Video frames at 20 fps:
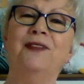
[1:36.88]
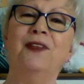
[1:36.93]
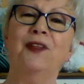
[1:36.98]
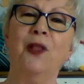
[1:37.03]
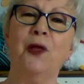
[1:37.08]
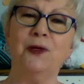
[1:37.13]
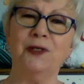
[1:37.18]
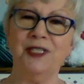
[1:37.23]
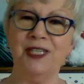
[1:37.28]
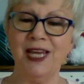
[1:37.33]
the
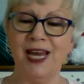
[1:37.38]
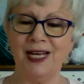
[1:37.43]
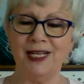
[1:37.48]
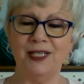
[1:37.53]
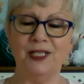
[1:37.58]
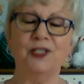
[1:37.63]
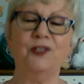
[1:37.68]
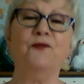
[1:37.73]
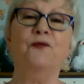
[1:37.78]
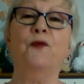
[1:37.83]
lost
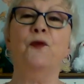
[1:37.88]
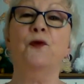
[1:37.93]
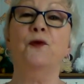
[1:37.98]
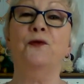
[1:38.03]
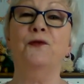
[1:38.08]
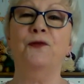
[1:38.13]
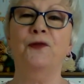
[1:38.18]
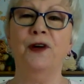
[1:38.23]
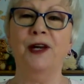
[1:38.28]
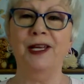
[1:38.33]
necklace for her
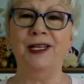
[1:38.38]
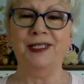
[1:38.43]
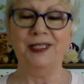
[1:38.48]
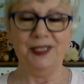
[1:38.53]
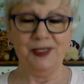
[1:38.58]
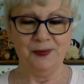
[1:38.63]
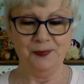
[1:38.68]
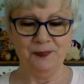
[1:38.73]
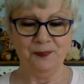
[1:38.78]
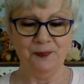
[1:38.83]
friend.
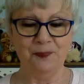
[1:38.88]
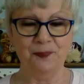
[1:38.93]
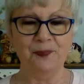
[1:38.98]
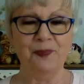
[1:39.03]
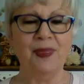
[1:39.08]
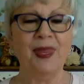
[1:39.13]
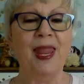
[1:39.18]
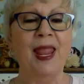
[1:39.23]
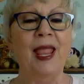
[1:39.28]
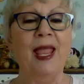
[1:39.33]

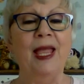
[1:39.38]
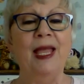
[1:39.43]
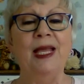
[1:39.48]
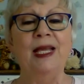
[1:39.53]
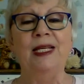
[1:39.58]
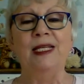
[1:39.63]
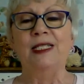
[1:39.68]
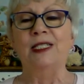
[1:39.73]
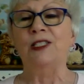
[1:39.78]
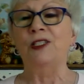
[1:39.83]

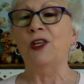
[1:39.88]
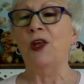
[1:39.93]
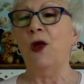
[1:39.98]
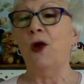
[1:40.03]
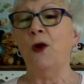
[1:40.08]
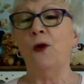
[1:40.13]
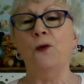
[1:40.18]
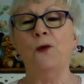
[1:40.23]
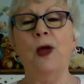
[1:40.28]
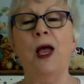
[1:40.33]

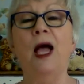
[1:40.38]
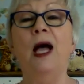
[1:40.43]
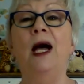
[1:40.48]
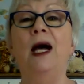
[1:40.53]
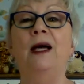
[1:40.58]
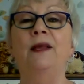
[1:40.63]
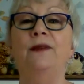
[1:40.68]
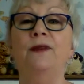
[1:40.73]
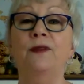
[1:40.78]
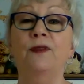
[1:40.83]
So
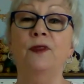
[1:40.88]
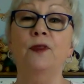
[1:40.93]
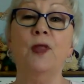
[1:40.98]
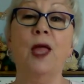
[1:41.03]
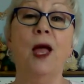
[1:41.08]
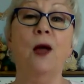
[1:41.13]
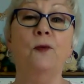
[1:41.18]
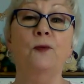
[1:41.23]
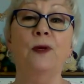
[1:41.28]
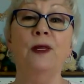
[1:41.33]

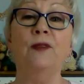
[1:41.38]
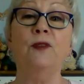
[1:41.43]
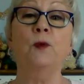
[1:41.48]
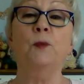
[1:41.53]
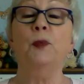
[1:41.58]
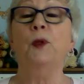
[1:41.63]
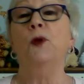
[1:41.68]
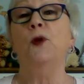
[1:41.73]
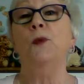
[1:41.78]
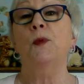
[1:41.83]
I'll read the
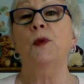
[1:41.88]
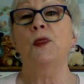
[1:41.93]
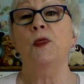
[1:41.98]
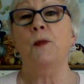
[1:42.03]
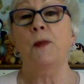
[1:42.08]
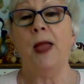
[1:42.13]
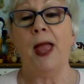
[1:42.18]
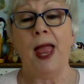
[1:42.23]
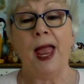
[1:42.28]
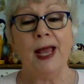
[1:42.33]
blurb on the
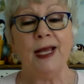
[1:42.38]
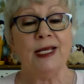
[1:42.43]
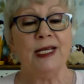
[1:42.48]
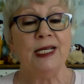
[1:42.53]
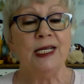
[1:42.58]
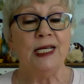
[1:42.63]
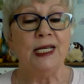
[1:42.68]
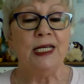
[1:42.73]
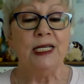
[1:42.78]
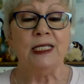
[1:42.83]
back.
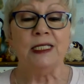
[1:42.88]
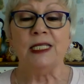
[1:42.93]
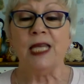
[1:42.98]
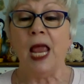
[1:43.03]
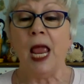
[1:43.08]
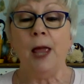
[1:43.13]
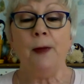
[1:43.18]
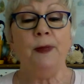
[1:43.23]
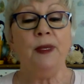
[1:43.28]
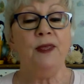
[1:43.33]

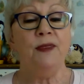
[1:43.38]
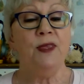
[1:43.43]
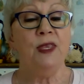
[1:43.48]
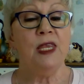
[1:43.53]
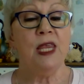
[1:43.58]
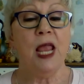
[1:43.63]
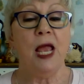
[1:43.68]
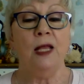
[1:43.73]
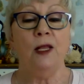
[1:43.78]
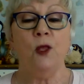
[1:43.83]
Tabby,
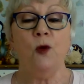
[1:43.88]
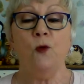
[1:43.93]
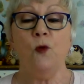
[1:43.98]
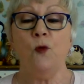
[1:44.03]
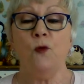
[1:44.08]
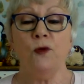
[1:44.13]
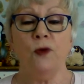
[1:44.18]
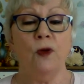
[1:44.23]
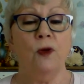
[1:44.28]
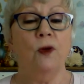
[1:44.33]
the
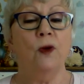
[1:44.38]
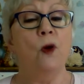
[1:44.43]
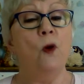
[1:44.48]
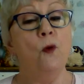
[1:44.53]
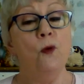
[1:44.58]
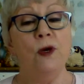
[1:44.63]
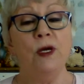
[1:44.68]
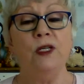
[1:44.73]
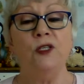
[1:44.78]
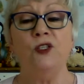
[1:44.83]

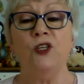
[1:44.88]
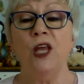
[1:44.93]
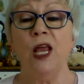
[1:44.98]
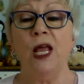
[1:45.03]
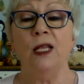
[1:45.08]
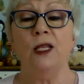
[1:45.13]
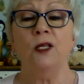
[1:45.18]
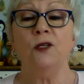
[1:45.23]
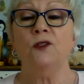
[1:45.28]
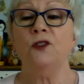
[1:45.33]

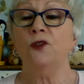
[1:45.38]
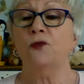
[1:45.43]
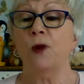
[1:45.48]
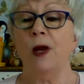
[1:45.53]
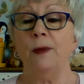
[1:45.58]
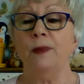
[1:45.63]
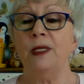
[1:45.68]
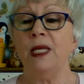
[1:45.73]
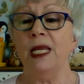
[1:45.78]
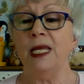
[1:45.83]
orange-yellow
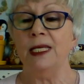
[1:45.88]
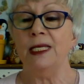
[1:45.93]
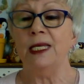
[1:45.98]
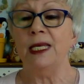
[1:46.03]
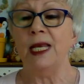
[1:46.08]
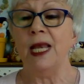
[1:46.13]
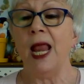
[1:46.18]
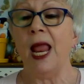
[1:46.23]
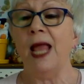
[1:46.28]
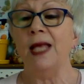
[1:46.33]
striped
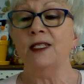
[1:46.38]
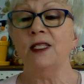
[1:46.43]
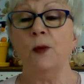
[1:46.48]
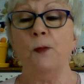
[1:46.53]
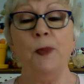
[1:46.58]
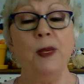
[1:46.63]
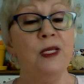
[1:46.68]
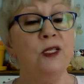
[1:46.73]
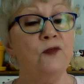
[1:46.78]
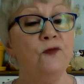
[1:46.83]
kitten, has a
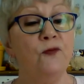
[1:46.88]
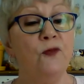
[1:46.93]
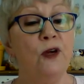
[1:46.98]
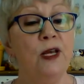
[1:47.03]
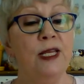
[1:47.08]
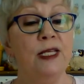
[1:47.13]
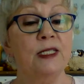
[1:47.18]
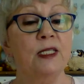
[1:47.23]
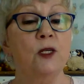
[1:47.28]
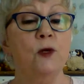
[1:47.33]
best
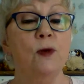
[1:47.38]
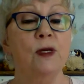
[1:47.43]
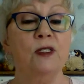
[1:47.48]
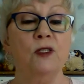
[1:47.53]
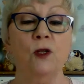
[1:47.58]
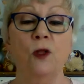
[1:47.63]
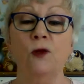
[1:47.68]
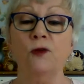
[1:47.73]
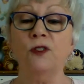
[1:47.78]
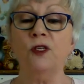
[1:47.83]
friend who has
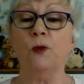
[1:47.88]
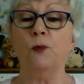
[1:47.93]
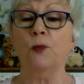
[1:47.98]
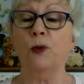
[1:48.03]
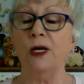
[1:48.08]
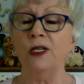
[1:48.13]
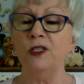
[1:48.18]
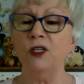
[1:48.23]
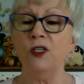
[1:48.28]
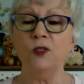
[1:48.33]
lost a
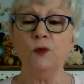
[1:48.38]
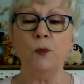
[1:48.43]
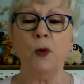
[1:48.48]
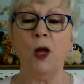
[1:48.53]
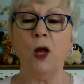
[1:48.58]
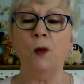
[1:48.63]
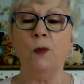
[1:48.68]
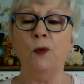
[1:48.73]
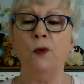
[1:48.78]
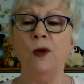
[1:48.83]
precious
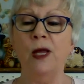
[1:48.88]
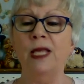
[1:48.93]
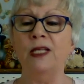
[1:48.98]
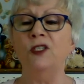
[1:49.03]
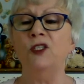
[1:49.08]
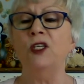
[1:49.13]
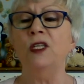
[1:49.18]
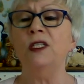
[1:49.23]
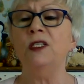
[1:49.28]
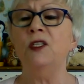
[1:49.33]
bauble, and
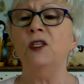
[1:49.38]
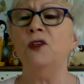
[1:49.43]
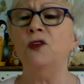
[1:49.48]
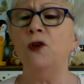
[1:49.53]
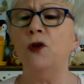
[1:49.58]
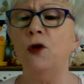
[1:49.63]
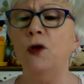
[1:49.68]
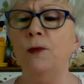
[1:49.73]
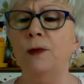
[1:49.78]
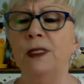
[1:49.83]
she is
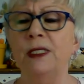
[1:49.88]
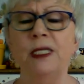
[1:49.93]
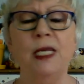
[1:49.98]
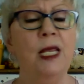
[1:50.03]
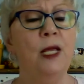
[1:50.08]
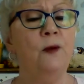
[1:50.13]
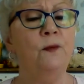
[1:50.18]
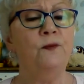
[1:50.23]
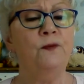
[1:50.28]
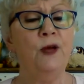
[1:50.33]
determined to
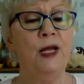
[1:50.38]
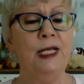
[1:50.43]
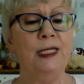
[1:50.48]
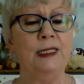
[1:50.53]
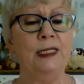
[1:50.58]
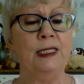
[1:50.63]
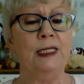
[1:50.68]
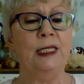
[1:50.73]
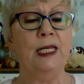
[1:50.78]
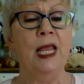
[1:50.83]
help
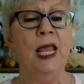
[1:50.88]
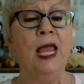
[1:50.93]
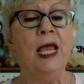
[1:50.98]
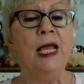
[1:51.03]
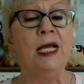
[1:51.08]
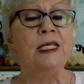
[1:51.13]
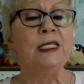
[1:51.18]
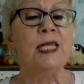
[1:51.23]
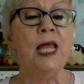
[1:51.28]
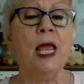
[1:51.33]
find it.
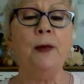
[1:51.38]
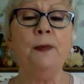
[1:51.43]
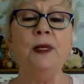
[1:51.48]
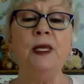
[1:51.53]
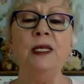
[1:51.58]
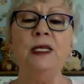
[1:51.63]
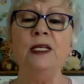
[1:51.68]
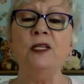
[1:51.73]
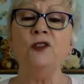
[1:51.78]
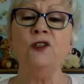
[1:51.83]
Tabby
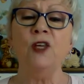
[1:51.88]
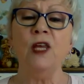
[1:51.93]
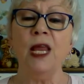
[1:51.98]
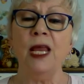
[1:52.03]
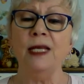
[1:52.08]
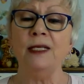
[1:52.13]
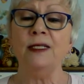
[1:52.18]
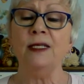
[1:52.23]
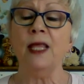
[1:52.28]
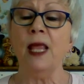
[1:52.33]

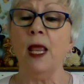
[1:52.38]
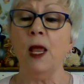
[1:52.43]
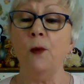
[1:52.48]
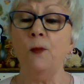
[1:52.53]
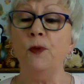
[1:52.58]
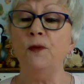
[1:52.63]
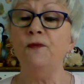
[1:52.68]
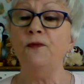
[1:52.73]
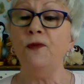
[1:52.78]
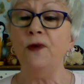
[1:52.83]
initiates the
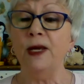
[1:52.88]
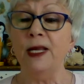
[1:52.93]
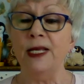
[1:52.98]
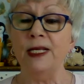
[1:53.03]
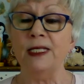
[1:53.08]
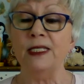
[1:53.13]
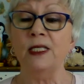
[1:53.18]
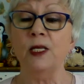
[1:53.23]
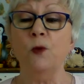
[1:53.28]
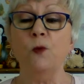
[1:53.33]
help of
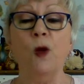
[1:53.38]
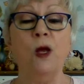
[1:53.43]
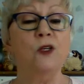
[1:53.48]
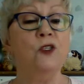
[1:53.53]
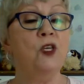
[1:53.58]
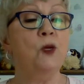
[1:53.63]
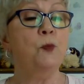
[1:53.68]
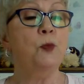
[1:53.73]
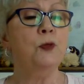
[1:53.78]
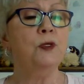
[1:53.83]
friends while
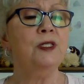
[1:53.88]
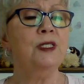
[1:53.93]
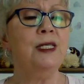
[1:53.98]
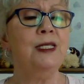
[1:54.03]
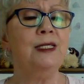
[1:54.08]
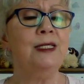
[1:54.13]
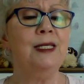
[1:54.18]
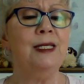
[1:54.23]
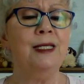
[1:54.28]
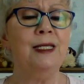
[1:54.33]
she
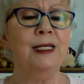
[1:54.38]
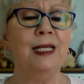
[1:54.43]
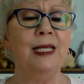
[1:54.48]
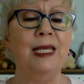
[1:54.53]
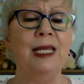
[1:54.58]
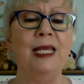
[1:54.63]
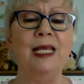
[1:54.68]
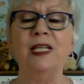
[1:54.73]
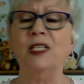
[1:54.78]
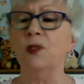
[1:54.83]

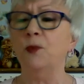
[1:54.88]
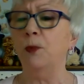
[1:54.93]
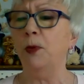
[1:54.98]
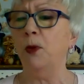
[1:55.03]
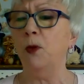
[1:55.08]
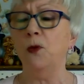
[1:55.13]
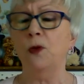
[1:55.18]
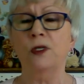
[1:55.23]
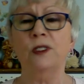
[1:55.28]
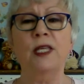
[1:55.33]
persistently
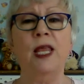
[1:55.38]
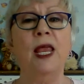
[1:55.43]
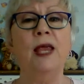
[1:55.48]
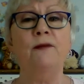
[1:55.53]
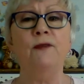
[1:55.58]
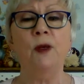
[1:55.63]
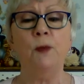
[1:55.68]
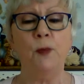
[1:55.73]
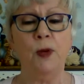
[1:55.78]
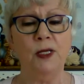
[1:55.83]
explores
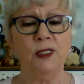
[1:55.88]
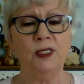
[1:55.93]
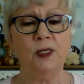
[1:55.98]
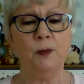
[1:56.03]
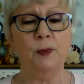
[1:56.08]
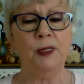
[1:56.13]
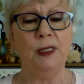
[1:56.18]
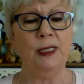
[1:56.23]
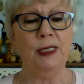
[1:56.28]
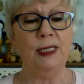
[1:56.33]
every
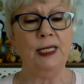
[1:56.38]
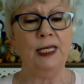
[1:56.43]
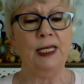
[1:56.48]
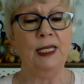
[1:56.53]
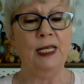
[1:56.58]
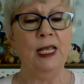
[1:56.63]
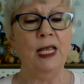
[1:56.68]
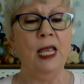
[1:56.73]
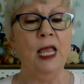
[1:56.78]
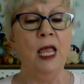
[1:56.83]
possibility.
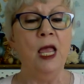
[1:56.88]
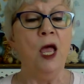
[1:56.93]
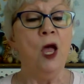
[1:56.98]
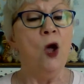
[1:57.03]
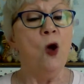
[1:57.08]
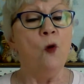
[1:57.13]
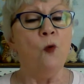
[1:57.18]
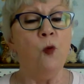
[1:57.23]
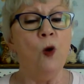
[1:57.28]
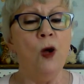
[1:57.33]

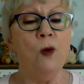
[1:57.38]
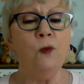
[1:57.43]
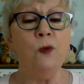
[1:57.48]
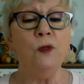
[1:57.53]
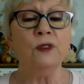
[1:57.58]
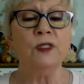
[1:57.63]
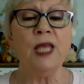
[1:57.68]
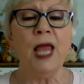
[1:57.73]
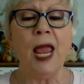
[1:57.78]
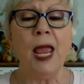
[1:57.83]
What will
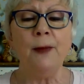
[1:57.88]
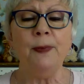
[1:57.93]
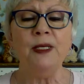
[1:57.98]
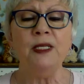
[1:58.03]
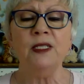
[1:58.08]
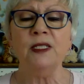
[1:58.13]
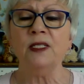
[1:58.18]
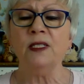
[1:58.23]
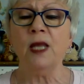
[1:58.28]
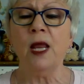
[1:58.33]
Tabby
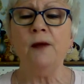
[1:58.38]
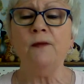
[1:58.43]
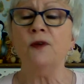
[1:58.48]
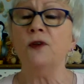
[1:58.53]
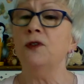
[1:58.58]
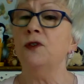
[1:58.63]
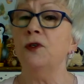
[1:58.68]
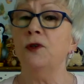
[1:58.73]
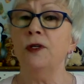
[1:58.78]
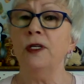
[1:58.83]

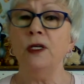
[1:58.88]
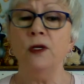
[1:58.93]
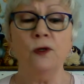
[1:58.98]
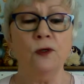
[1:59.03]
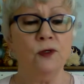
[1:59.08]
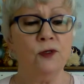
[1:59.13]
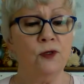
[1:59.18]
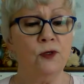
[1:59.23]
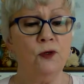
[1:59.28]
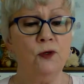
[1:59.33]
discover during her
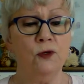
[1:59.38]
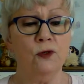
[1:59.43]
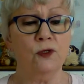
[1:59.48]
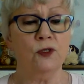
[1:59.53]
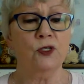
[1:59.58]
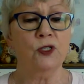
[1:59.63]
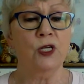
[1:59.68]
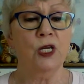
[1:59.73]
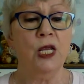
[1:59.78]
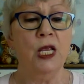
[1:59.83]

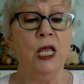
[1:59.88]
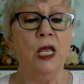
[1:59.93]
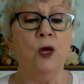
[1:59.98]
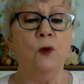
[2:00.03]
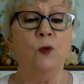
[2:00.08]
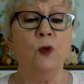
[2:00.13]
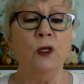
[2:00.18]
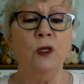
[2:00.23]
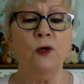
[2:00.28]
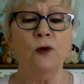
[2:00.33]
search?
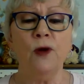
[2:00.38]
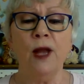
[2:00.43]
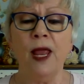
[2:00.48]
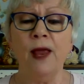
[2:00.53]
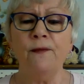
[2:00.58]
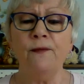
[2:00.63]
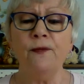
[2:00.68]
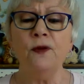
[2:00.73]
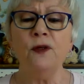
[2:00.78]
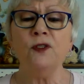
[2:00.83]
Will her
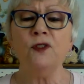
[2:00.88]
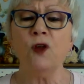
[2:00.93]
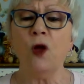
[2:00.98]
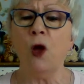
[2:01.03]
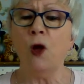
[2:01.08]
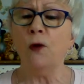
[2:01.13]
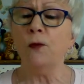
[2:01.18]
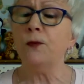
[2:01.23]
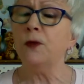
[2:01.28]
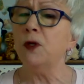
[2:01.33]
efforts
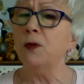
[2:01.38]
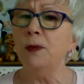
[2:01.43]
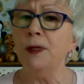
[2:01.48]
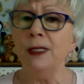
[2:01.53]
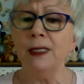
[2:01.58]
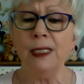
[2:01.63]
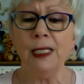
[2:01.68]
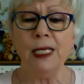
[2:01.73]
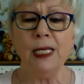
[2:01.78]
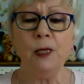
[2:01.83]

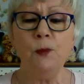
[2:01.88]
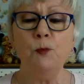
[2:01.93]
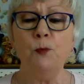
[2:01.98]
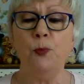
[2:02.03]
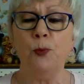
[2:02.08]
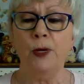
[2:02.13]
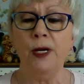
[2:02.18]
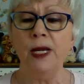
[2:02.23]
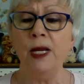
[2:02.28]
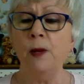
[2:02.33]
ultimately
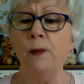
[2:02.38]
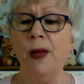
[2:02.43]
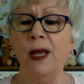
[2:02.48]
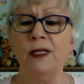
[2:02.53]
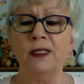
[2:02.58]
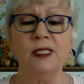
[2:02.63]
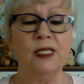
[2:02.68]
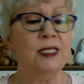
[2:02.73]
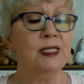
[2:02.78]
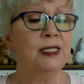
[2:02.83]
bring
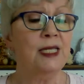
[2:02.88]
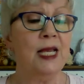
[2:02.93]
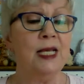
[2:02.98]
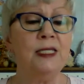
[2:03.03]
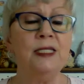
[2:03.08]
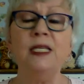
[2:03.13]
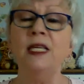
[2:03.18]
about success